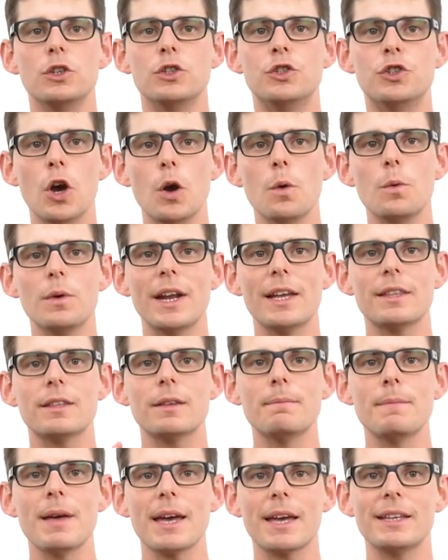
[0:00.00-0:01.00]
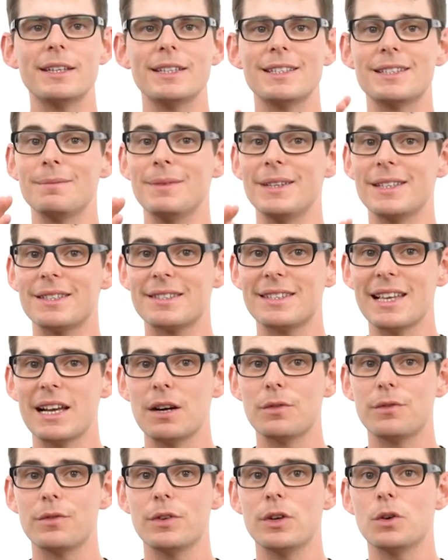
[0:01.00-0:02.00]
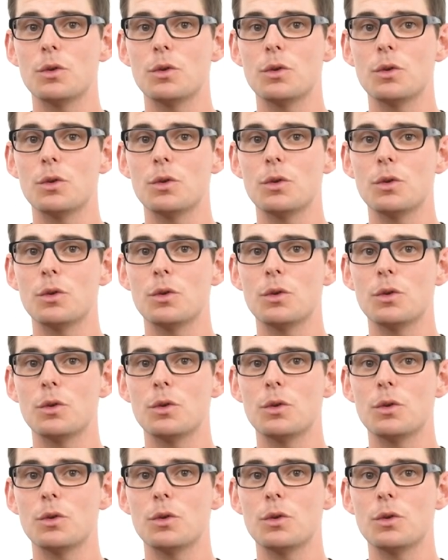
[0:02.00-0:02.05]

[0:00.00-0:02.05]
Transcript: Don't let the mechanism itself